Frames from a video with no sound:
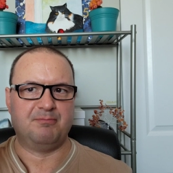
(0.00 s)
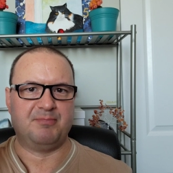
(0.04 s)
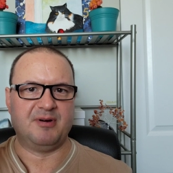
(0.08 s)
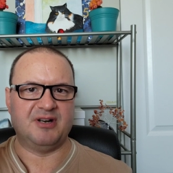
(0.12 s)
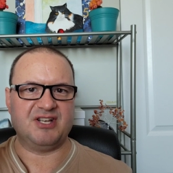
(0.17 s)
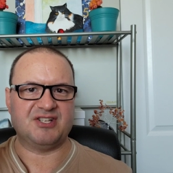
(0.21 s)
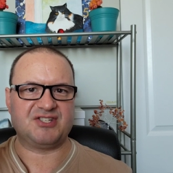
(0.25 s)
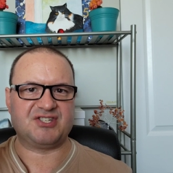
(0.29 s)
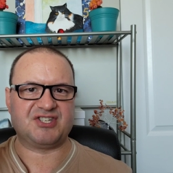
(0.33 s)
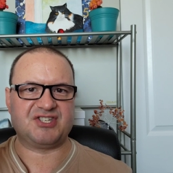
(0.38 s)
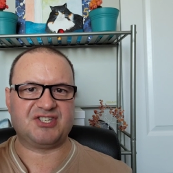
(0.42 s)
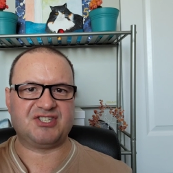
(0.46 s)

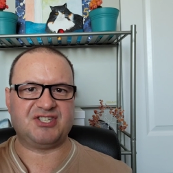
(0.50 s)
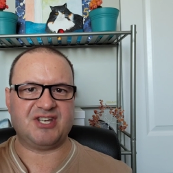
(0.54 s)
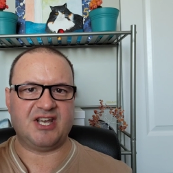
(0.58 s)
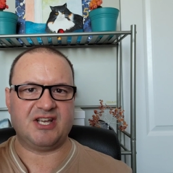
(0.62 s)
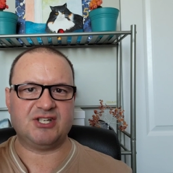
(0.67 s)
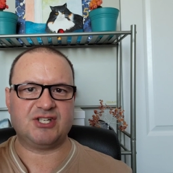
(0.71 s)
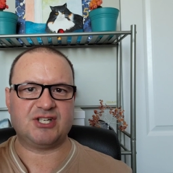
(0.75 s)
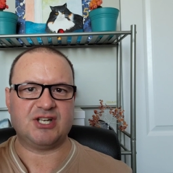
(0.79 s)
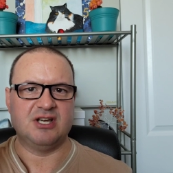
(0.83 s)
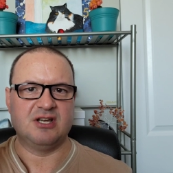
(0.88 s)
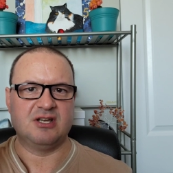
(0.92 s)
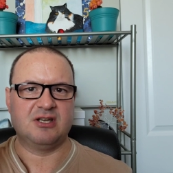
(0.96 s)
but its
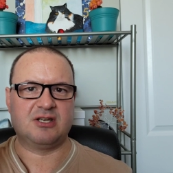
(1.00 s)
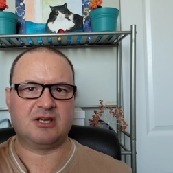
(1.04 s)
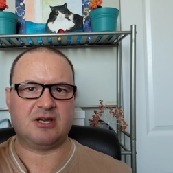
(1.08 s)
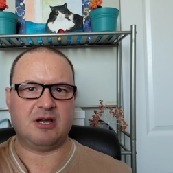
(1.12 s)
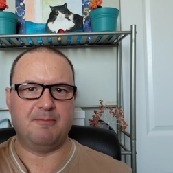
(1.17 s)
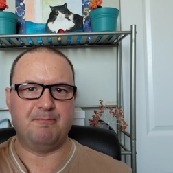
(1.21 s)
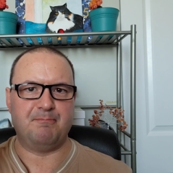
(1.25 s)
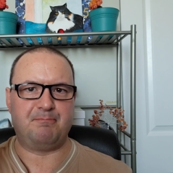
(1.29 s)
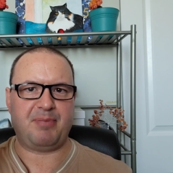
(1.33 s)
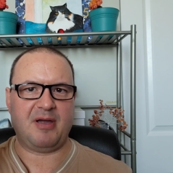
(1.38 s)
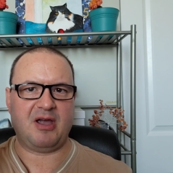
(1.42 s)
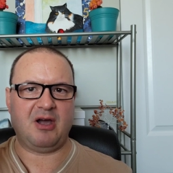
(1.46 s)
scent
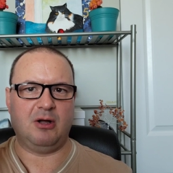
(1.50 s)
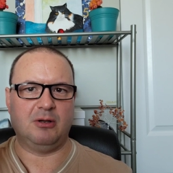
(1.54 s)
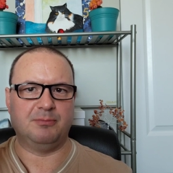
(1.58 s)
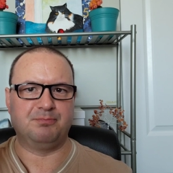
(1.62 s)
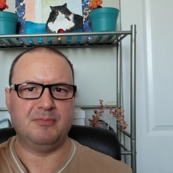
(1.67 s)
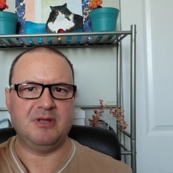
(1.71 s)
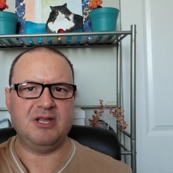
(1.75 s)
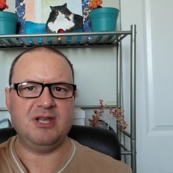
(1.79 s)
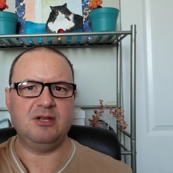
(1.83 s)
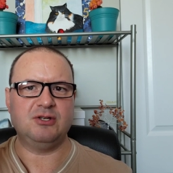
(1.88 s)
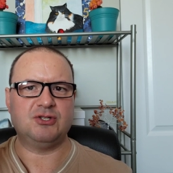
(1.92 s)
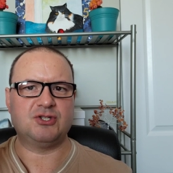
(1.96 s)

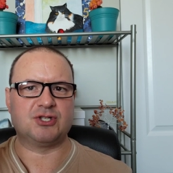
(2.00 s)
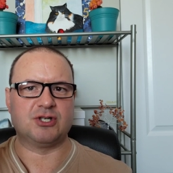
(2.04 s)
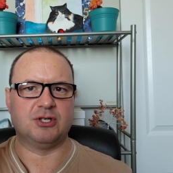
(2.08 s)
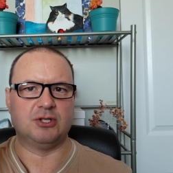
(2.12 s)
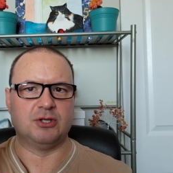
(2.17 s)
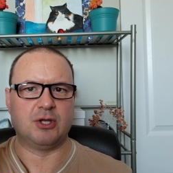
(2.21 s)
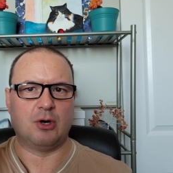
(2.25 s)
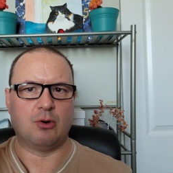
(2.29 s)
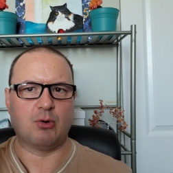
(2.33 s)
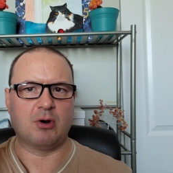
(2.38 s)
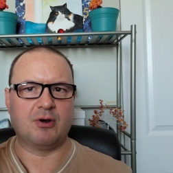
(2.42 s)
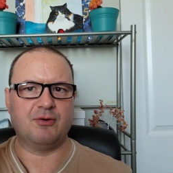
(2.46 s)
compelled me
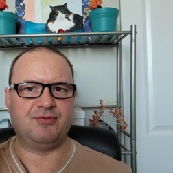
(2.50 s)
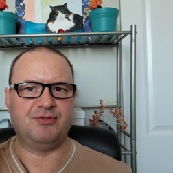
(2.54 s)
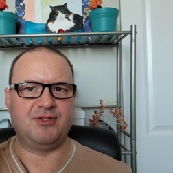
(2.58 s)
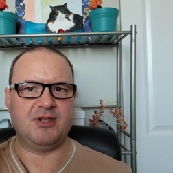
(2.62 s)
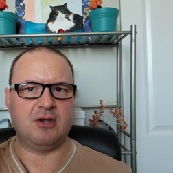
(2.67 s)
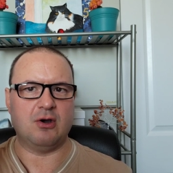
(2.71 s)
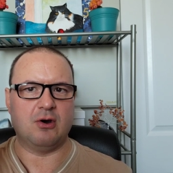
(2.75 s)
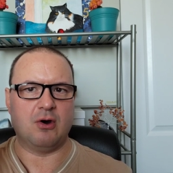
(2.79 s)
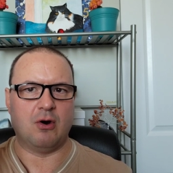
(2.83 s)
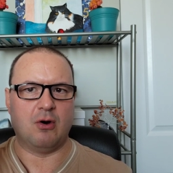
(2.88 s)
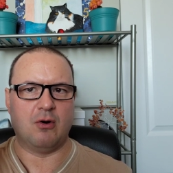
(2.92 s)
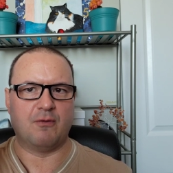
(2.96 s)
to lower
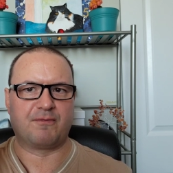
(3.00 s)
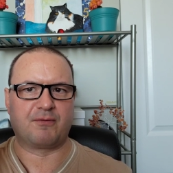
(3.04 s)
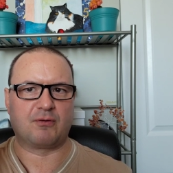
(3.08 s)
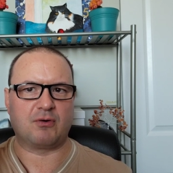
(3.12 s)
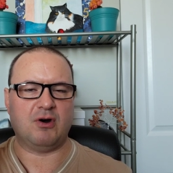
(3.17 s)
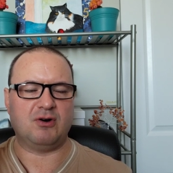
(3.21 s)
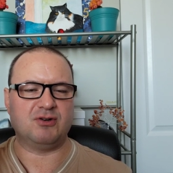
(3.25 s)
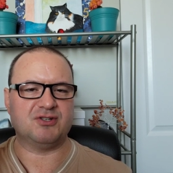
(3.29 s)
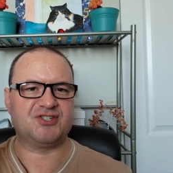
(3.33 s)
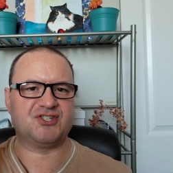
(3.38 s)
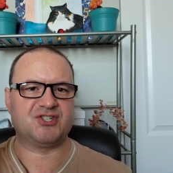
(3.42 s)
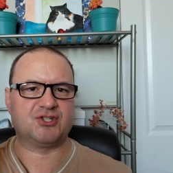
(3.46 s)
the
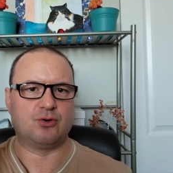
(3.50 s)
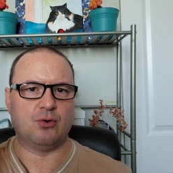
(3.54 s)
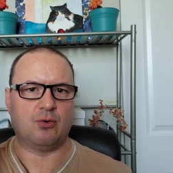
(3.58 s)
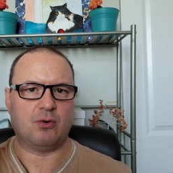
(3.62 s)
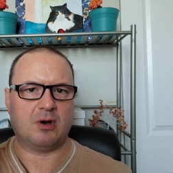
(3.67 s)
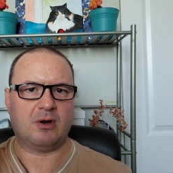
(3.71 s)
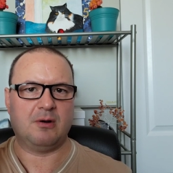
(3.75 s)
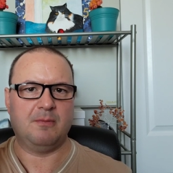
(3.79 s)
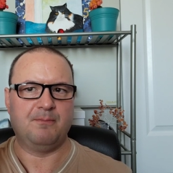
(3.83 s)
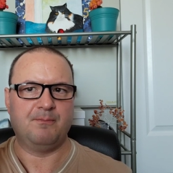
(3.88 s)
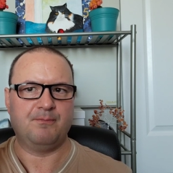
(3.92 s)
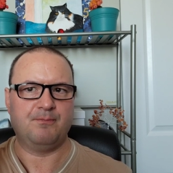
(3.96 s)
overall
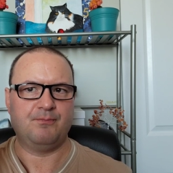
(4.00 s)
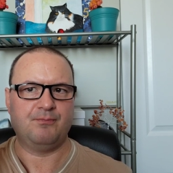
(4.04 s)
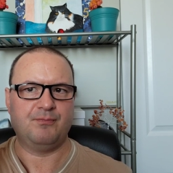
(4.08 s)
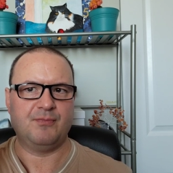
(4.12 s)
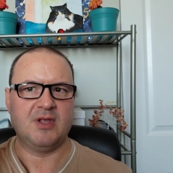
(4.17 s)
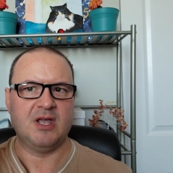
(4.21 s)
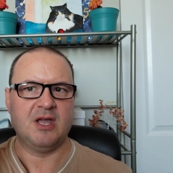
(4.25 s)
score.